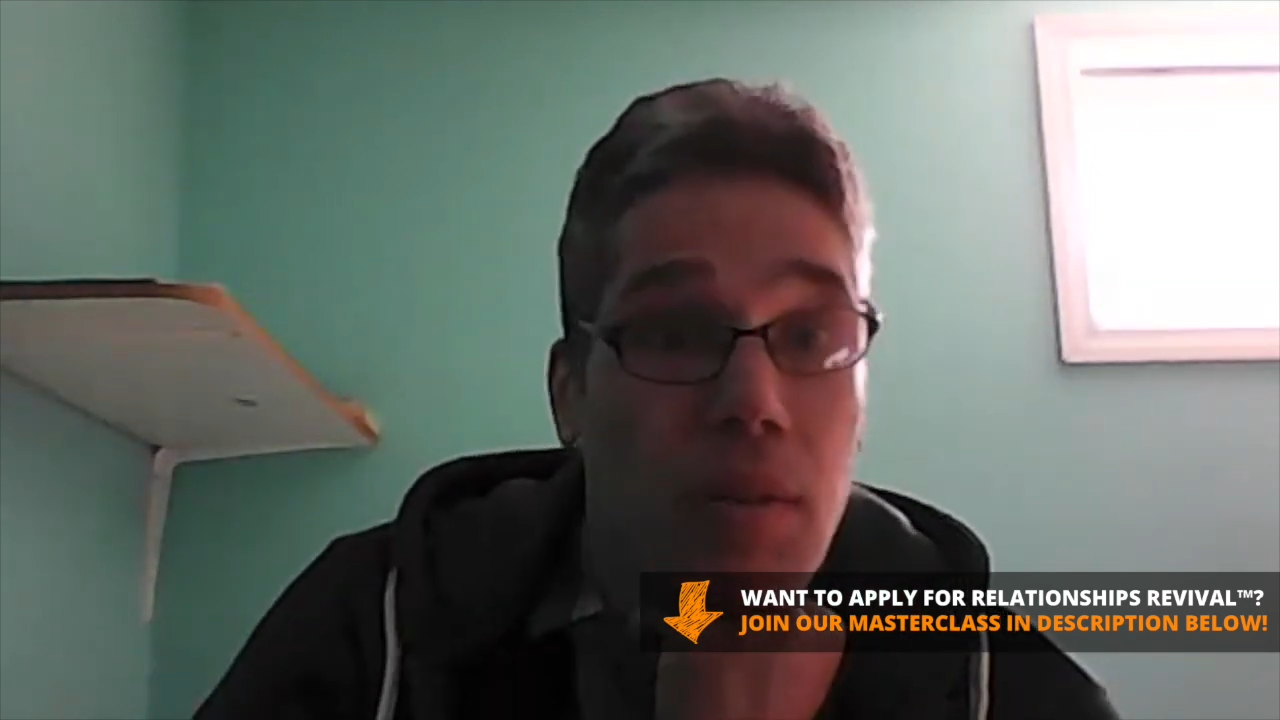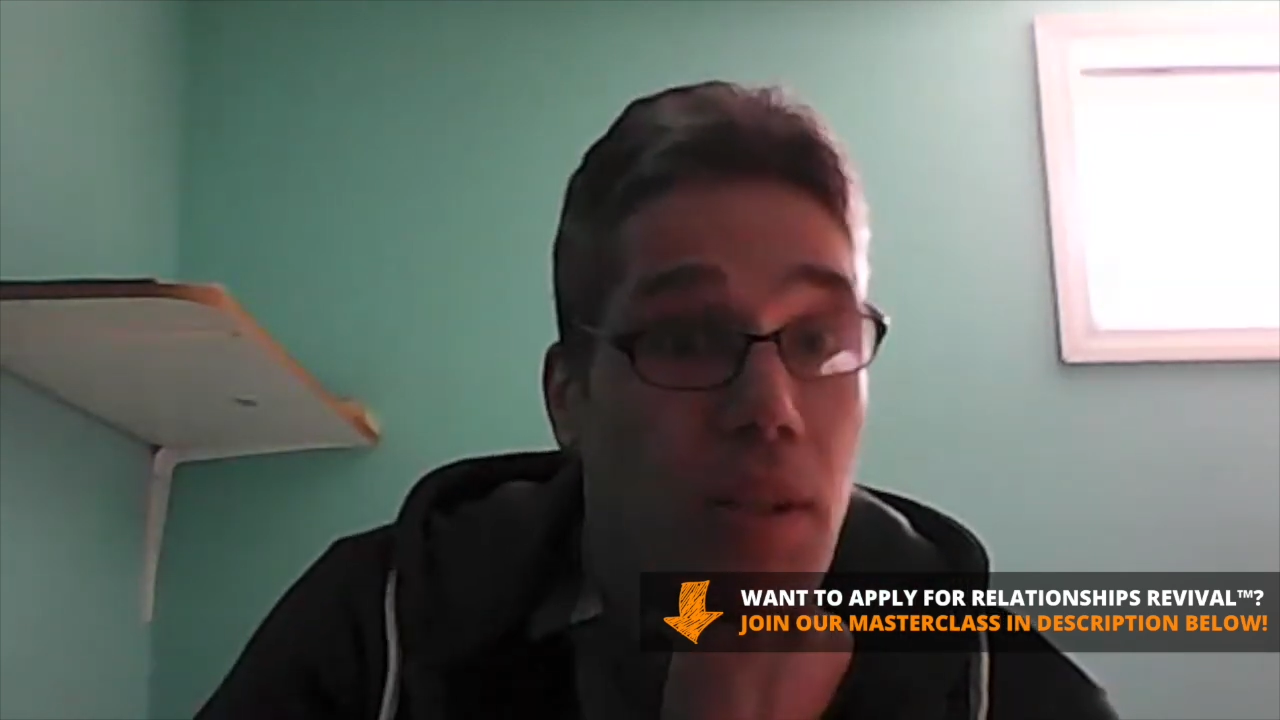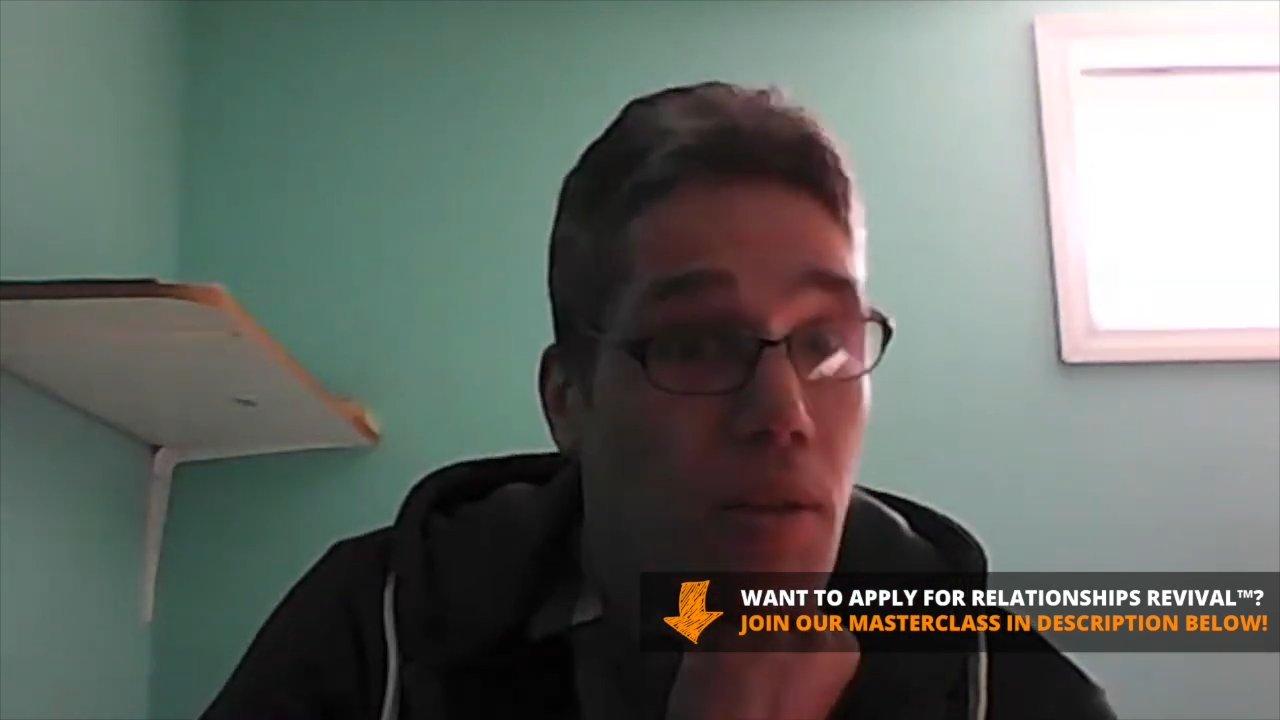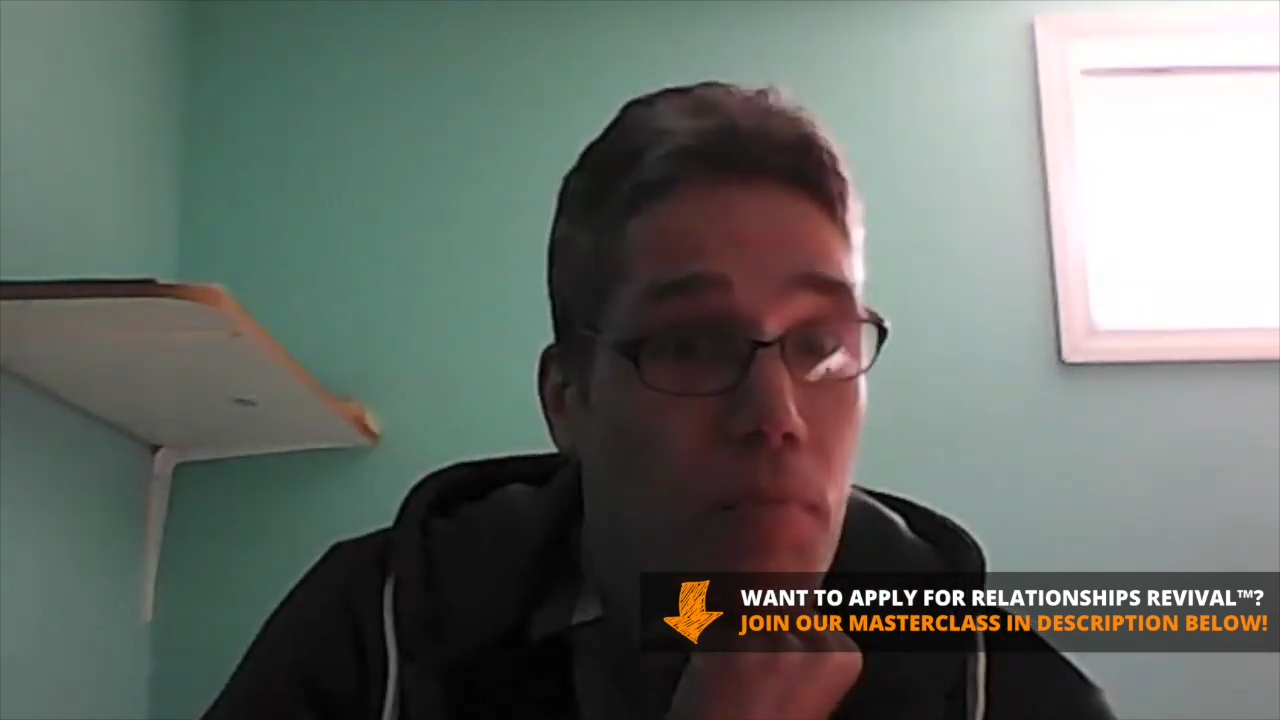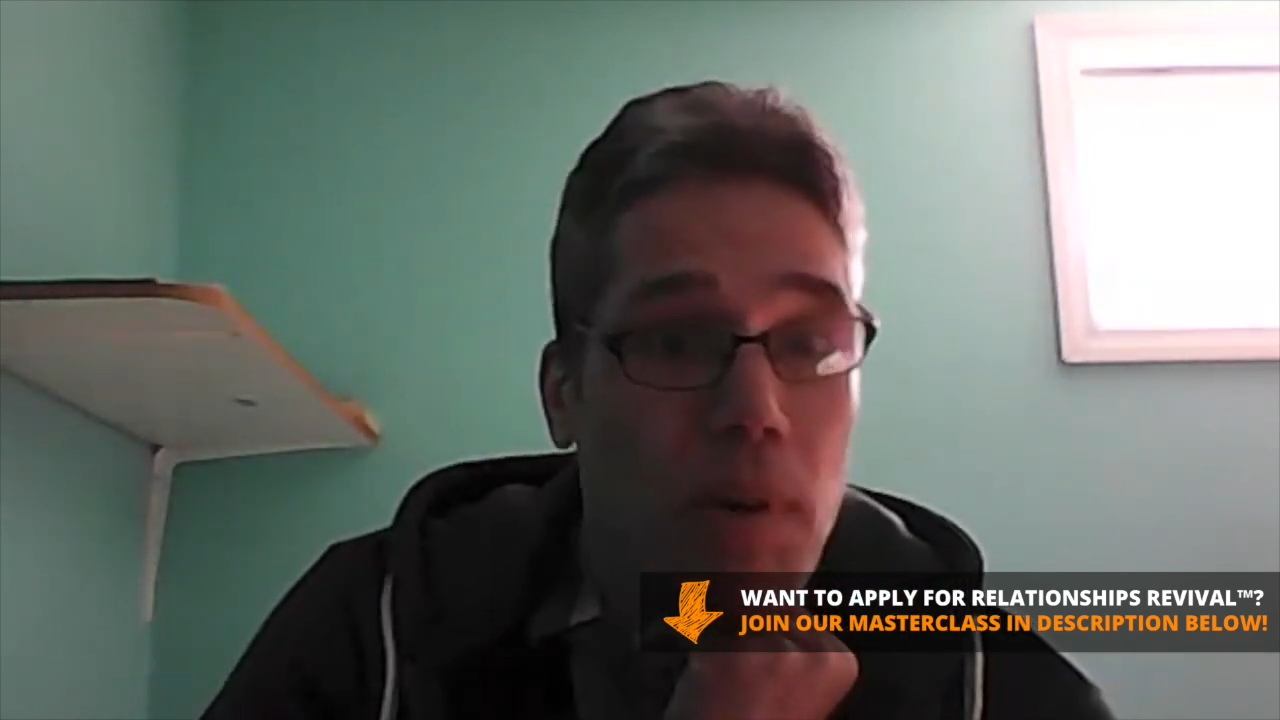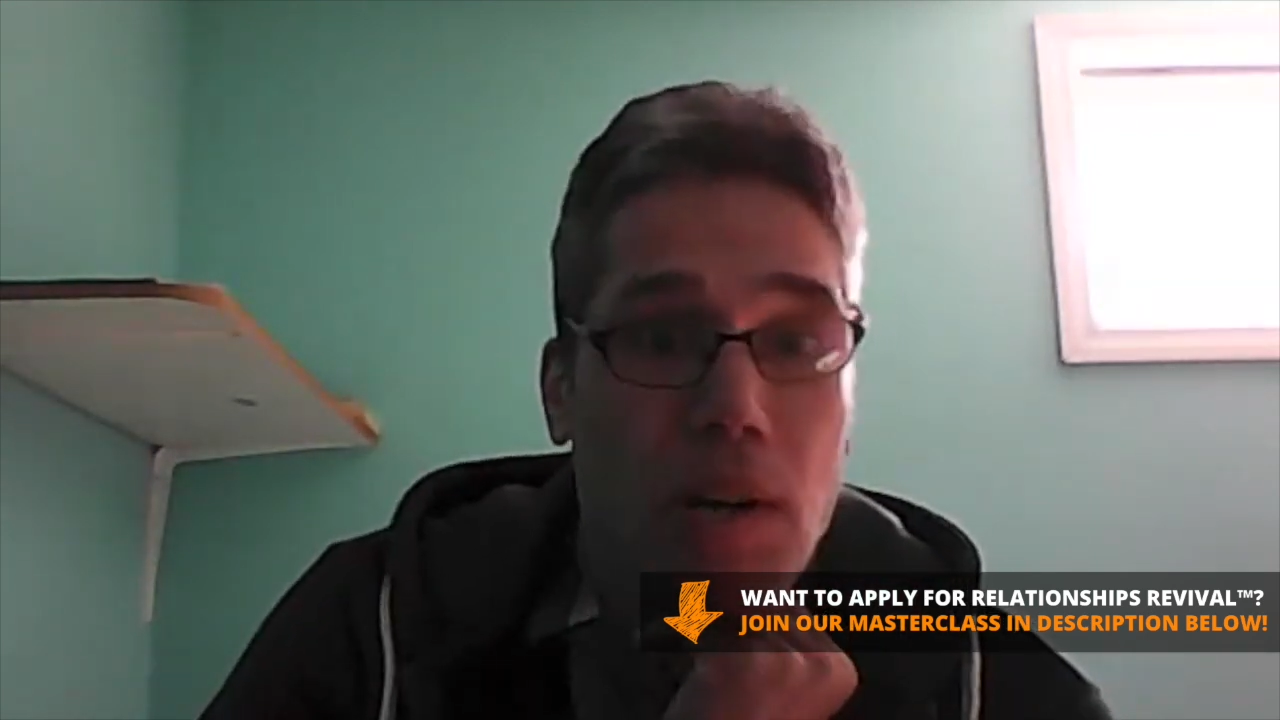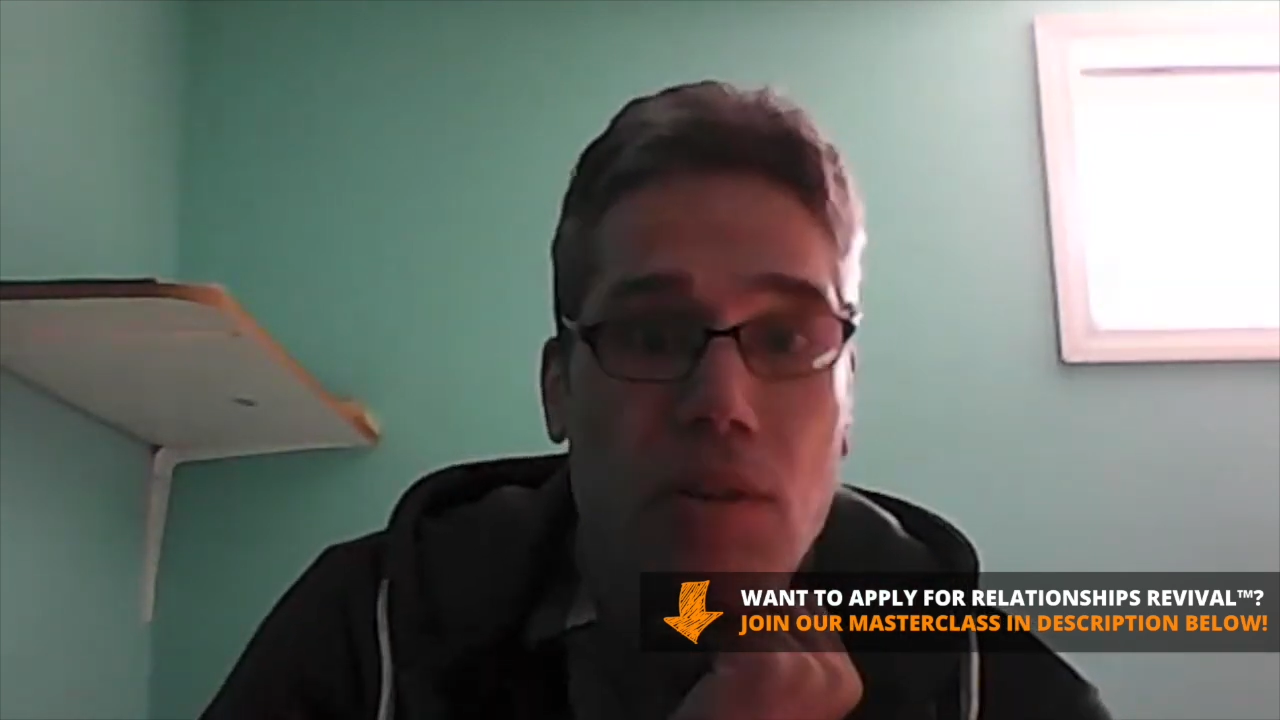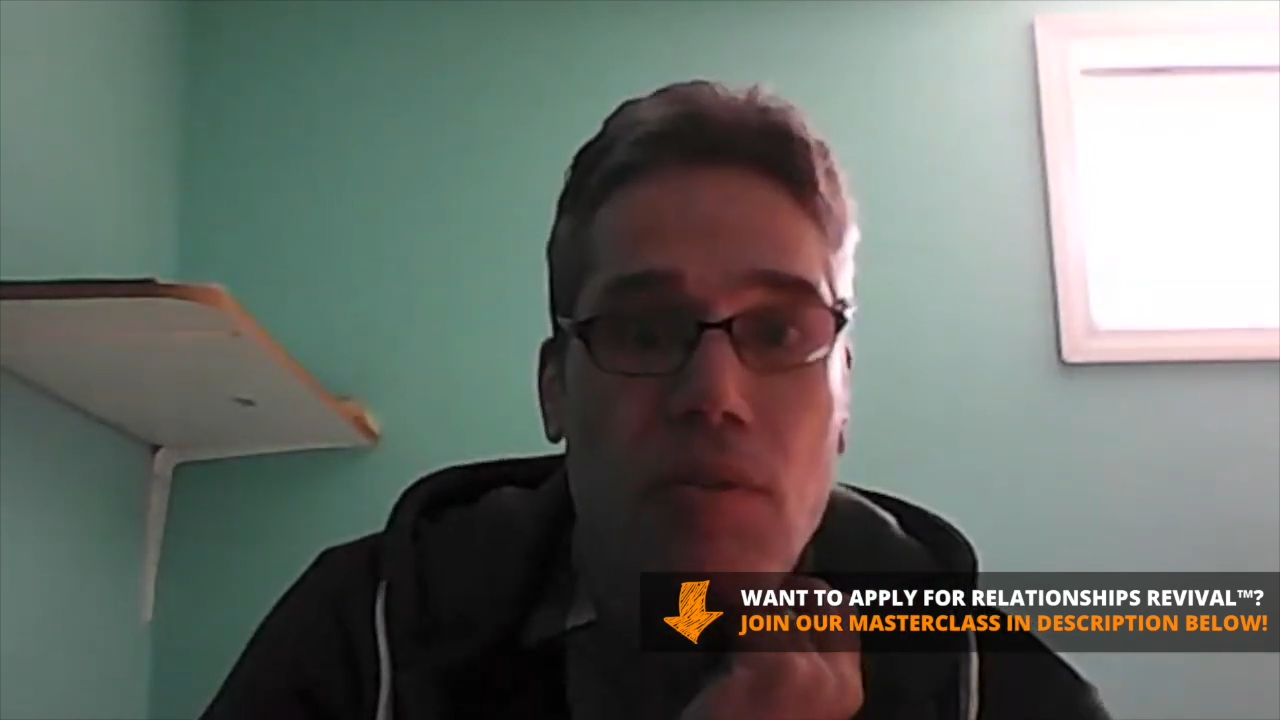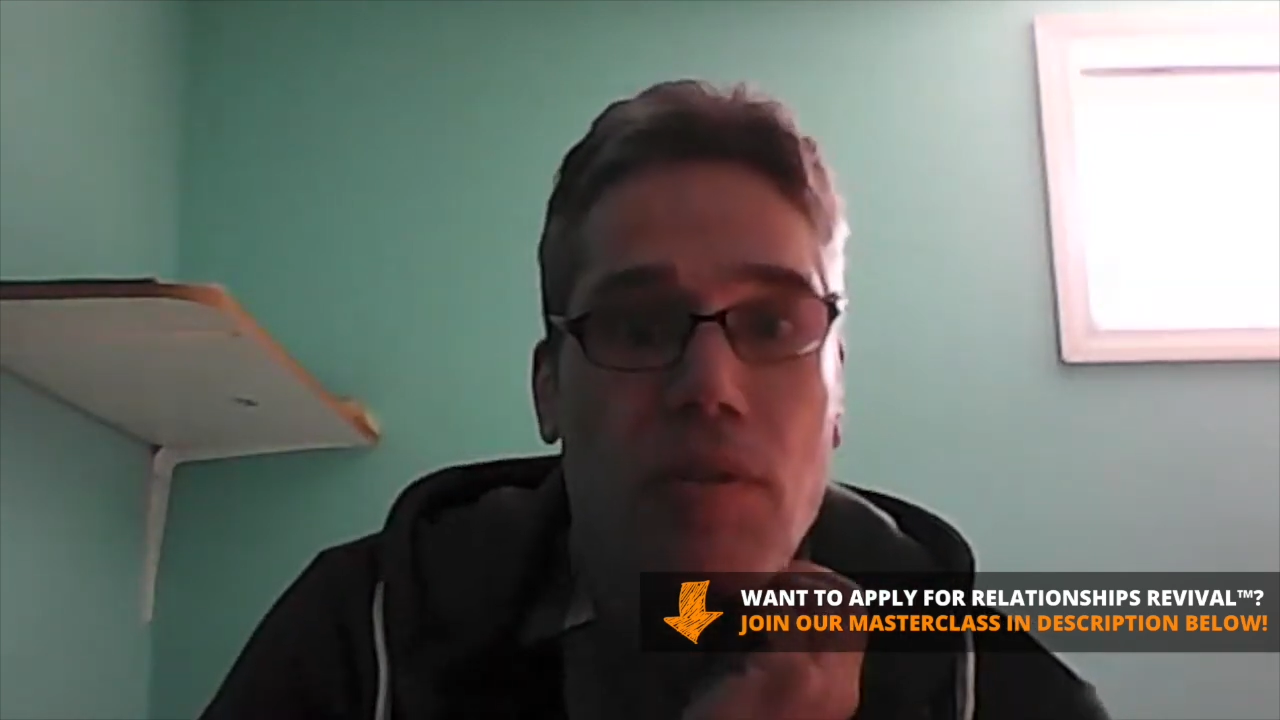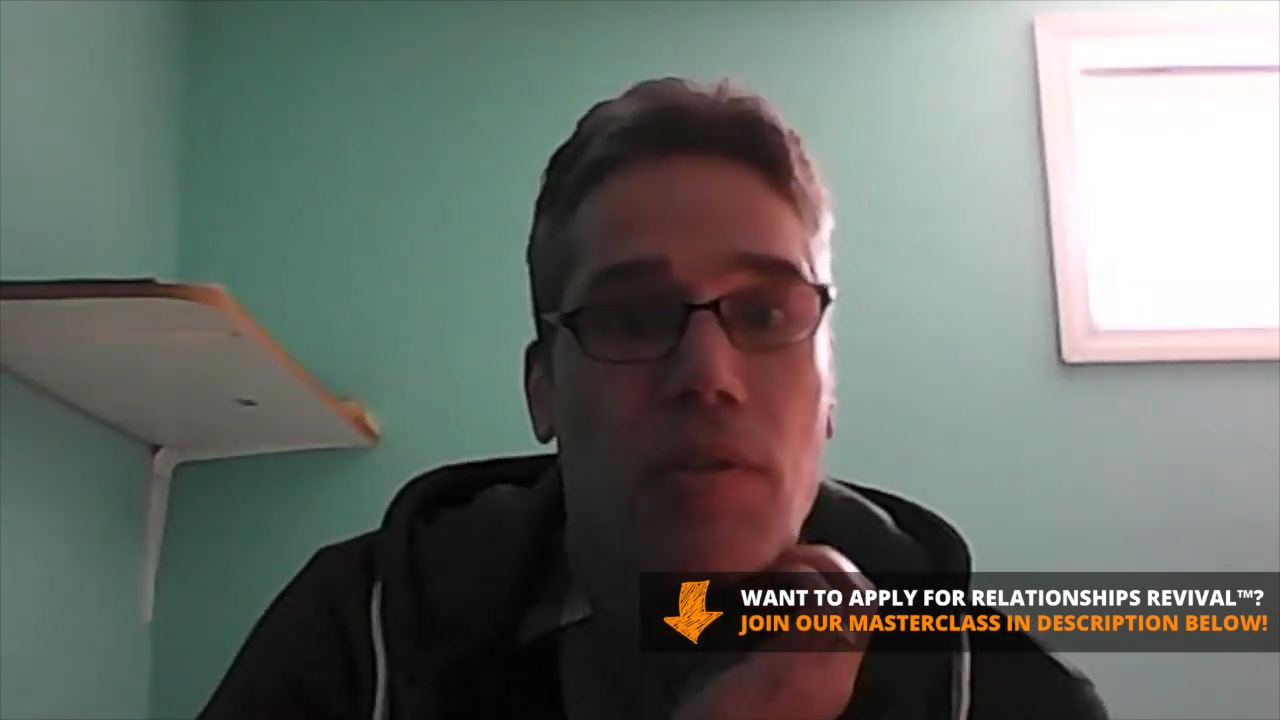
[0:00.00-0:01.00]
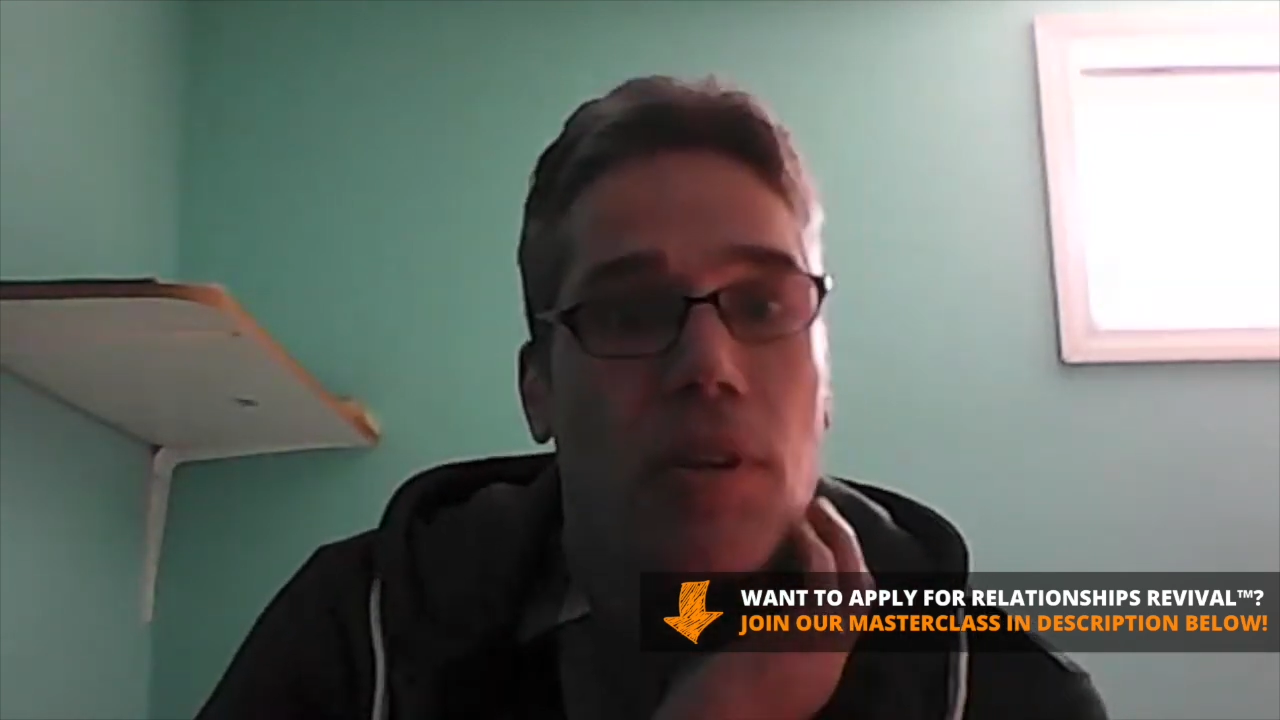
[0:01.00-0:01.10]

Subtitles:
their partner,